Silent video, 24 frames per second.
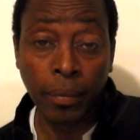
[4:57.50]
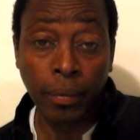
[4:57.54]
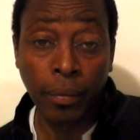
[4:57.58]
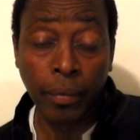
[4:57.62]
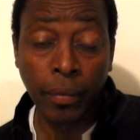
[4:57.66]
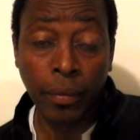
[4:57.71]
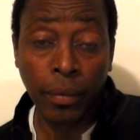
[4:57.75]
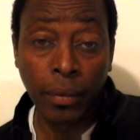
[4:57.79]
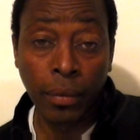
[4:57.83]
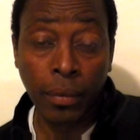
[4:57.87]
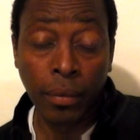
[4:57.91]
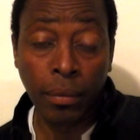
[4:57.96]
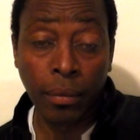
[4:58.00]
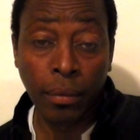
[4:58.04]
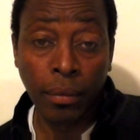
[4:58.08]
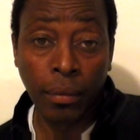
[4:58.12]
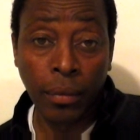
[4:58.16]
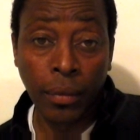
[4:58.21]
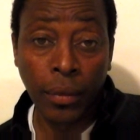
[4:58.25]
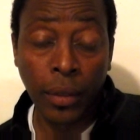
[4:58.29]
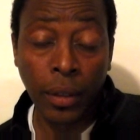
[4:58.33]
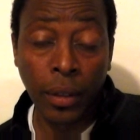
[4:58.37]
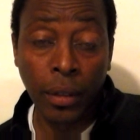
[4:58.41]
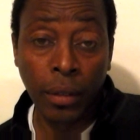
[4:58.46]

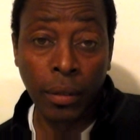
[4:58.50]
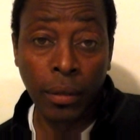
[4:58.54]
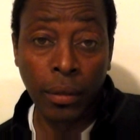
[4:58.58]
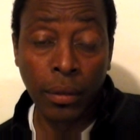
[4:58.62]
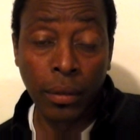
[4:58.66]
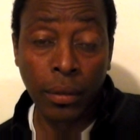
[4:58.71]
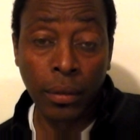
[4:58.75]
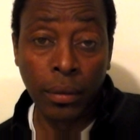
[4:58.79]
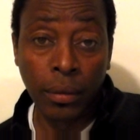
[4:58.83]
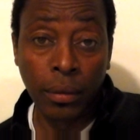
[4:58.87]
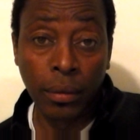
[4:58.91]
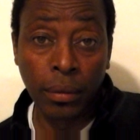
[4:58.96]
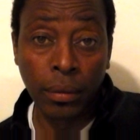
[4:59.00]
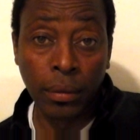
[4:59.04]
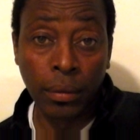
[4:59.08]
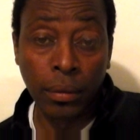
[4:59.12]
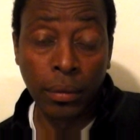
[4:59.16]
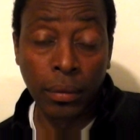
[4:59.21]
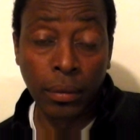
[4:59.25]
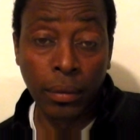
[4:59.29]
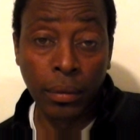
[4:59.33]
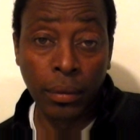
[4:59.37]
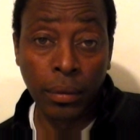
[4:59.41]
Nothing is said.